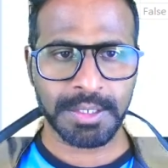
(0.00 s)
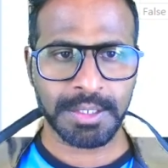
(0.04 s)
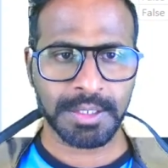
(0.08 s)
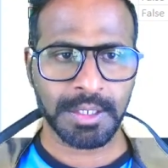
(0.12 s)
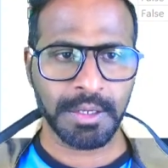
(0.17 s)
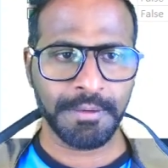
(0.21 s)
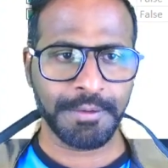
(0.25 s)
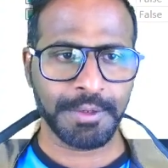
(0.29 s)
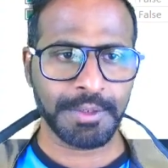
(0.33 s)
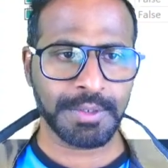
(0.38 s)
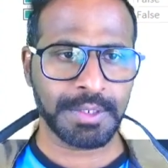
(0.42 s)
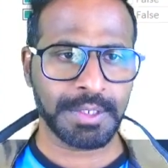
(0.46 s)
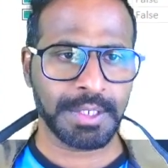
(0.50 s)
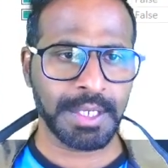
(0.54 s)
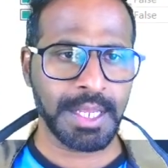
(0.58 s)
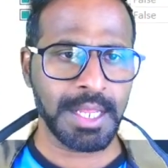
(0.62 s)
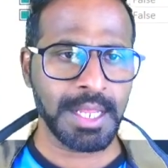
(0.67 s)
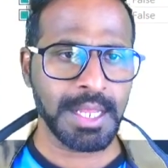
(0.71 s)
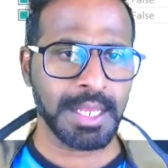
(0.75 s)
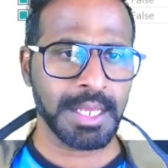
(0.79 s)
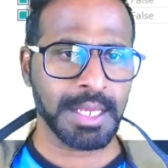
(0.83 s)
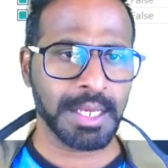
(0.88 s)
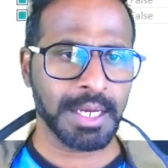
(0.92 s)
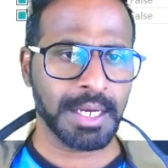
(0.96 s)
If you see
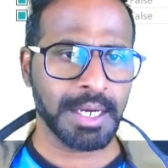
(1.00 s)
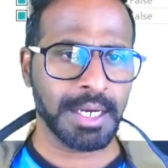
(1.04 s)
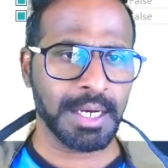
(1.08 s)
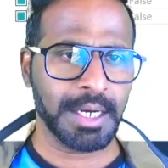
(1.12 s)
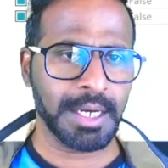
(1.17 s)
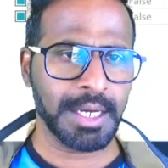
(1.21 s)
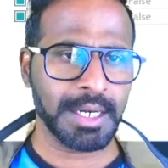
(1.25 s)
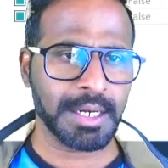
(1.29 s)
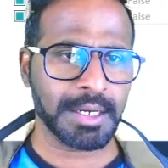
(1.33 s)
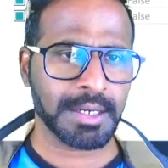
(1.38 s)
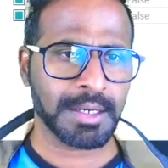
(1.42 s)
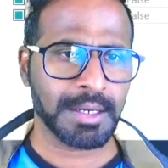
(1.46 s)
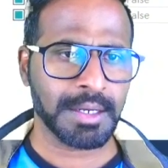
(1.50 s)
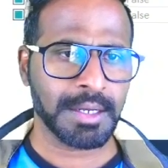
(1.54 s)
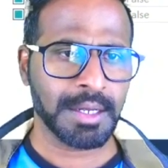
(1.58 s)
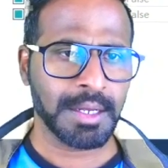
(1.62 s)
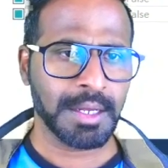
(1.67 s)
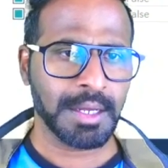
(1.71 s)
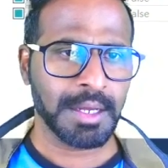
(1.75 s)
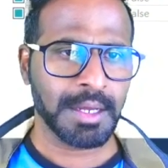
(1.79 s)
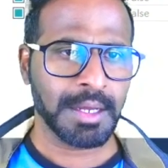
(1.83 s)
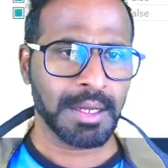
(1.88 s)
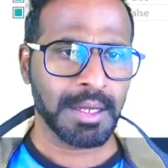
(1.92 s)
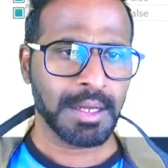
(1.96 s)
here,
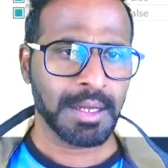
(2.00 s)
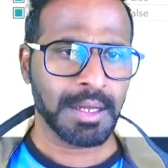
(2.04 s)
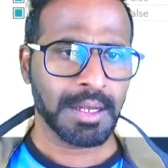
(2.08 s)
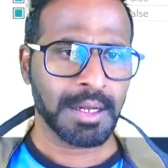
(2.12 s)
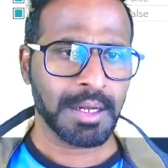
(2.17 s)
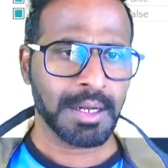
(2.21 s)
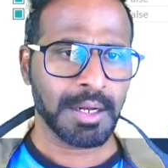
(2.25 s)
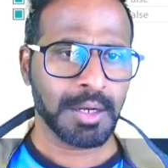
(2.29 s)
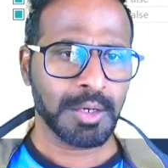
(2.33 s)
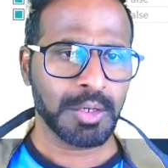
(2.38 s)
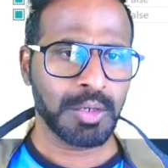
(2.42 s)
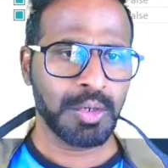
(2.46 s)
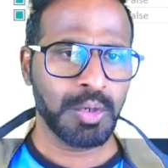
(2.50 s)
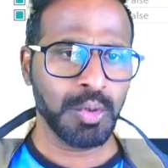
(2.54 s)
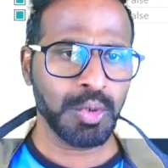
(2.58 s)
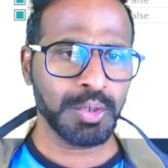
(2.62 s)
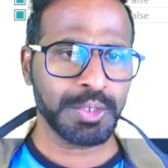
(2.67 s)
do